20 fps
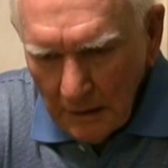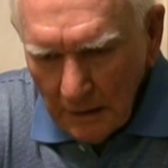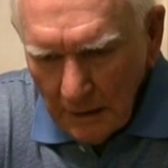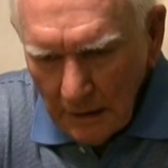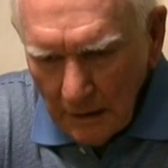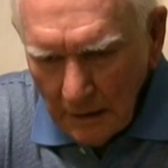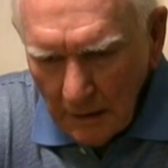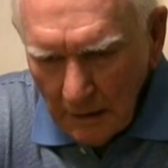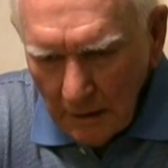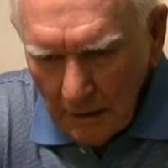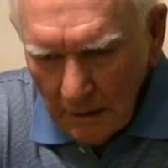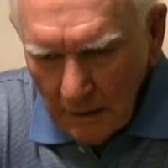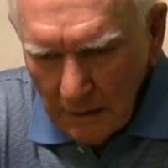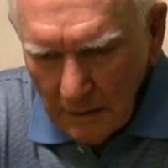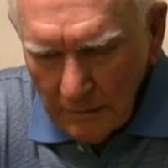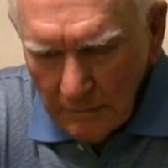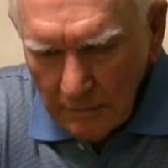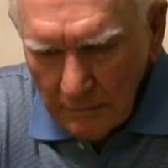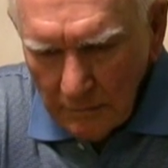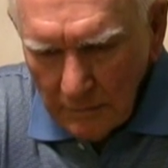uh,
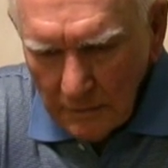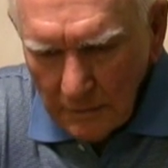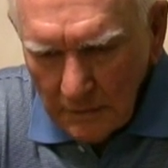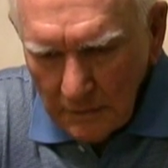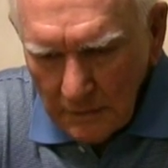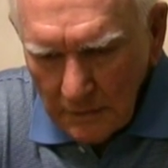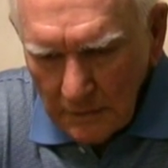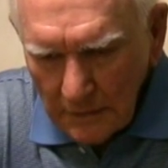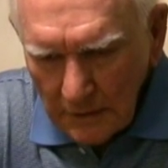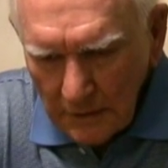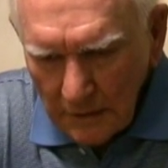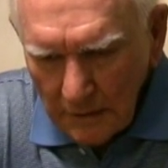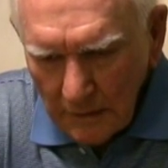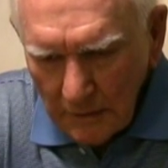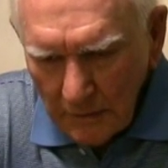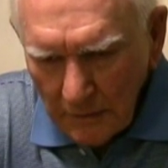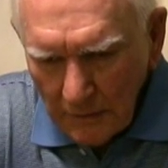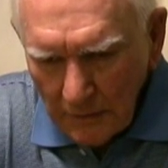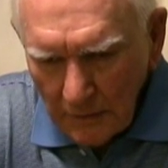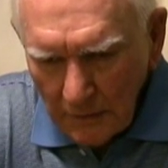
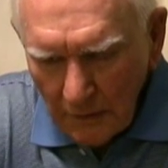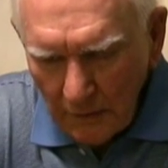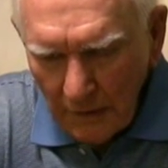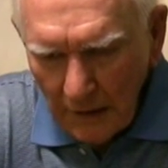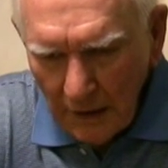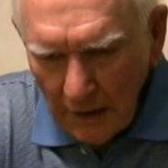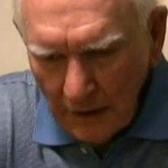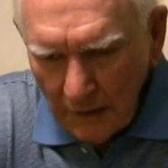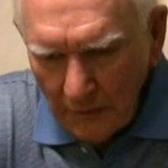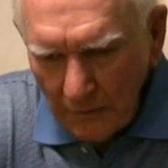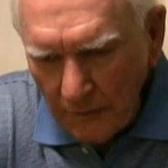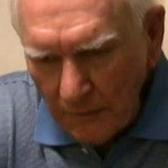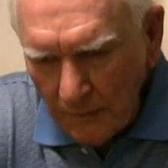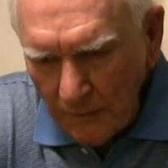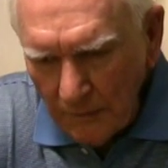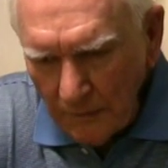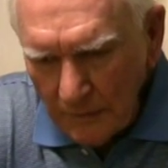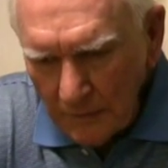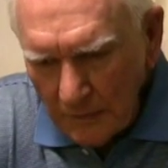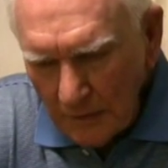around the
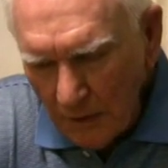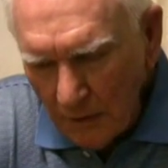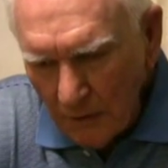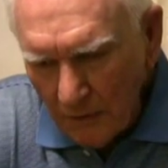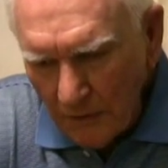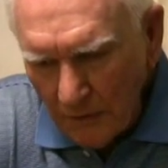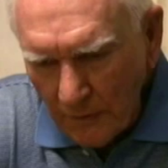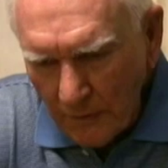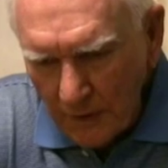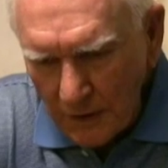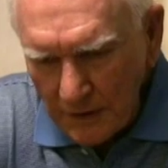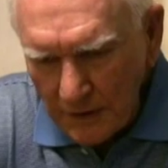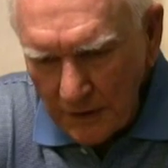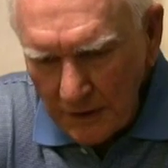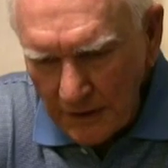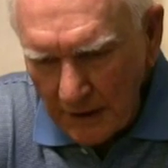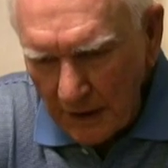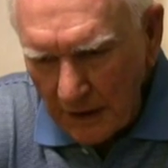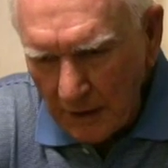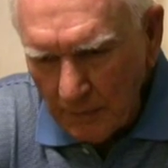oh, the first or
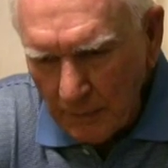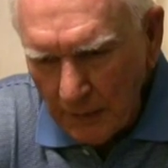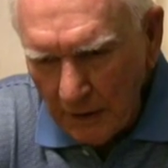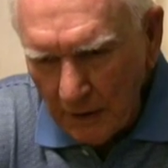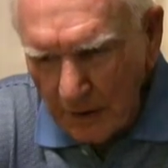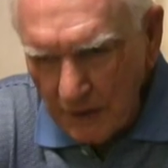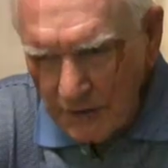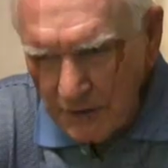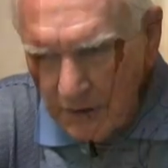second part of